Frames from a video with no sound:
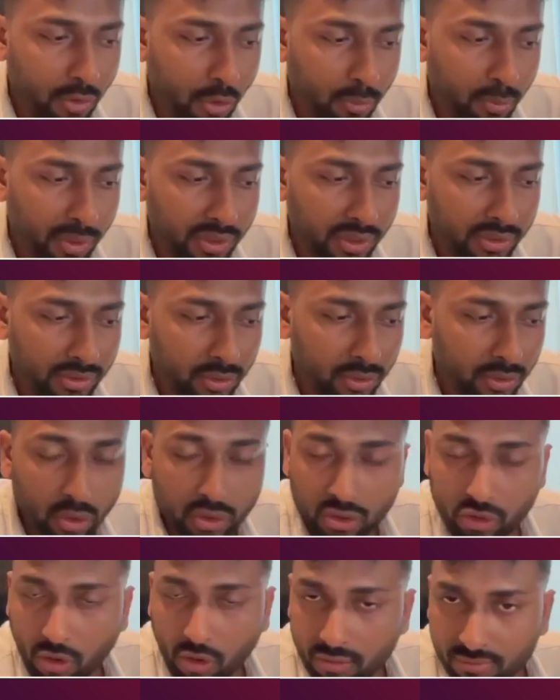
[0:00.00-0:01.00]
open
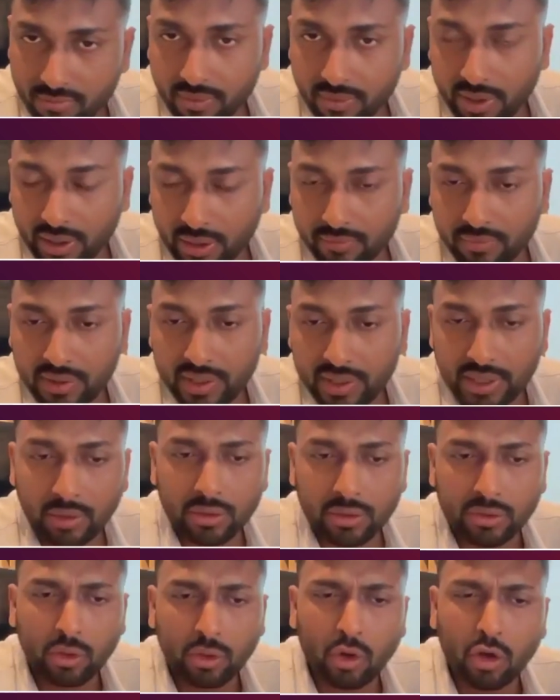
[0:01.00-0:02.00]
source software. We
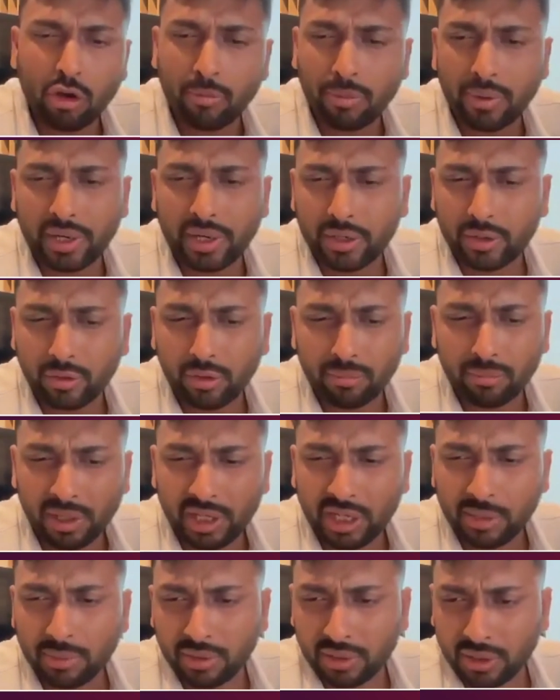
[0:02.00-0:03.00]
also collaborated on
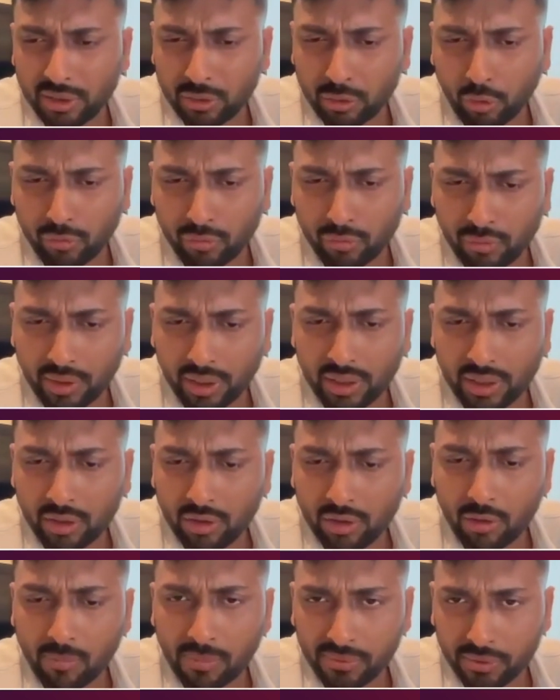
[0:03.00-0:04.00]
multiple other software,
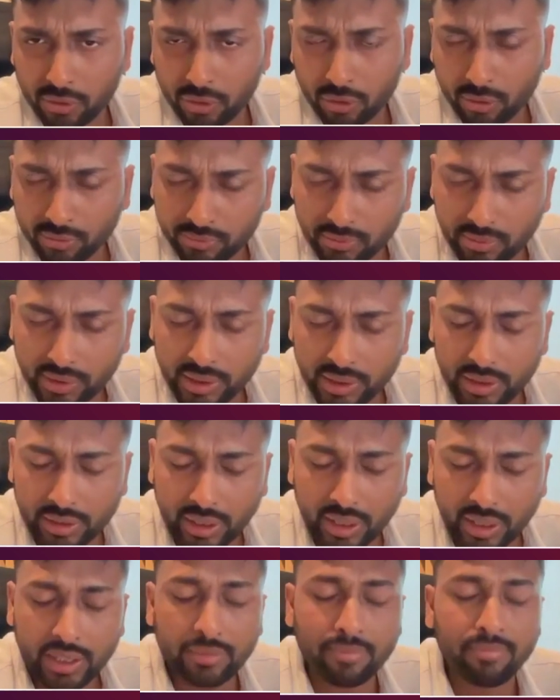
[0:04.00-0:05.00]
open source software at the
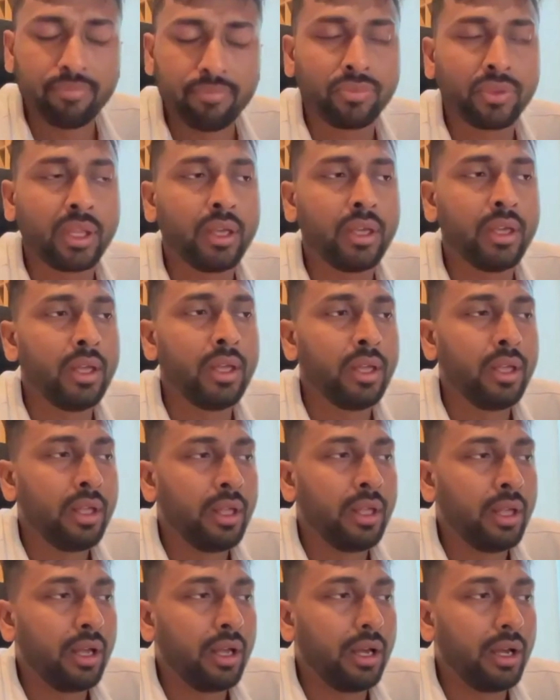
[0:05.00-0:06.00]
time.
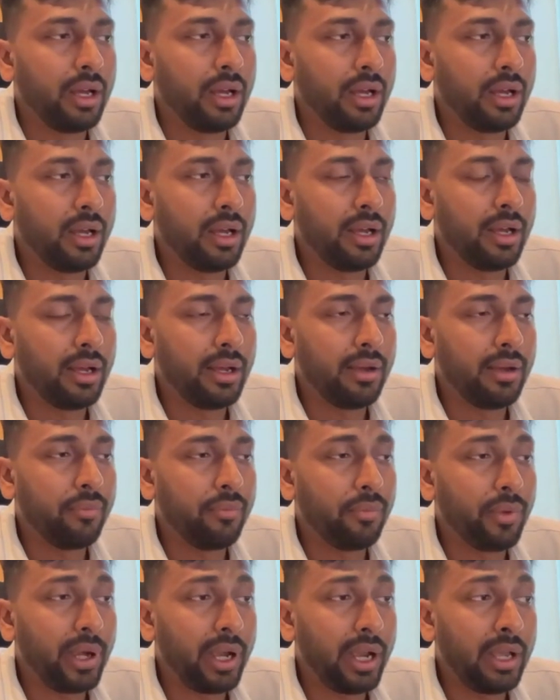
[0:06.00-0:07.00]

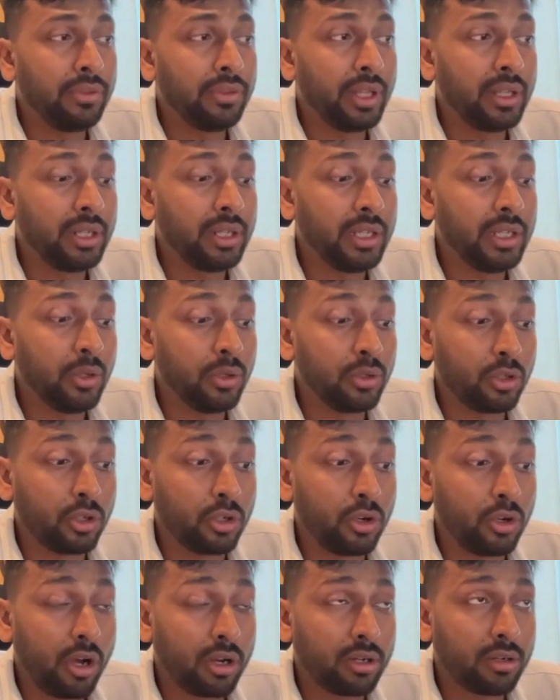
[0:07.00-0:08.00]
And then he
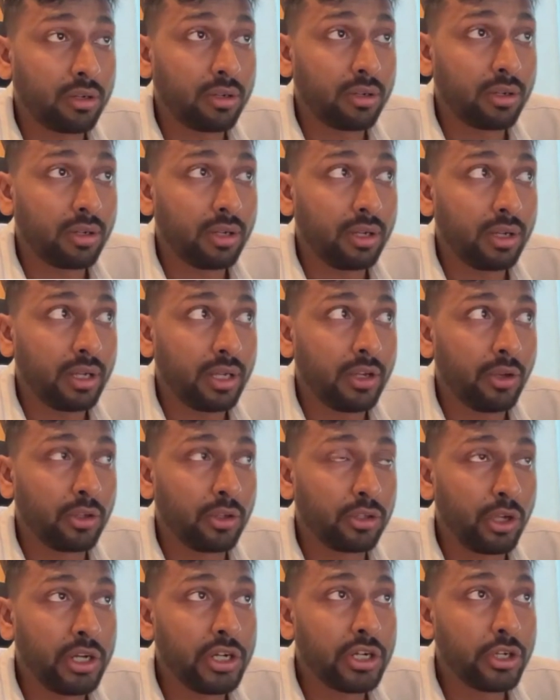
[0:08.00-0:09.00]

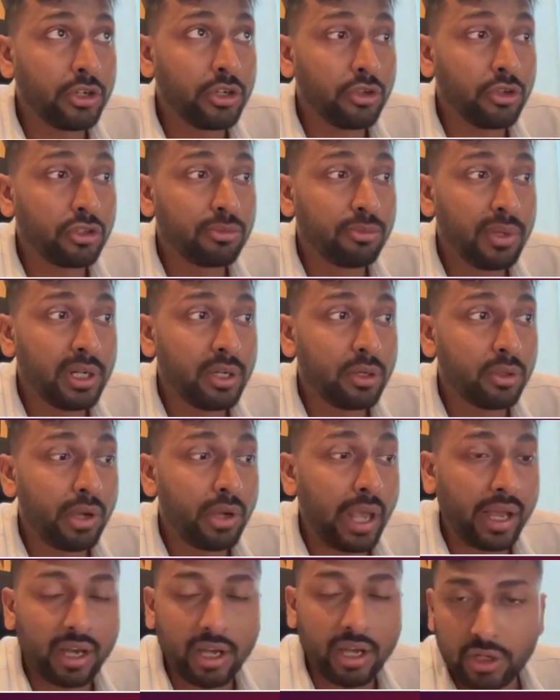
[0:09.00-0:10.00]
also introduced me to
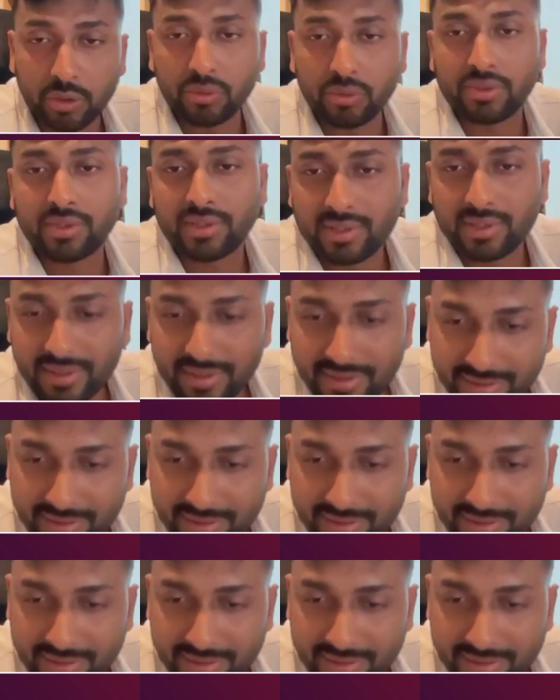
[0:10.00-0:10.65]
Hacker News.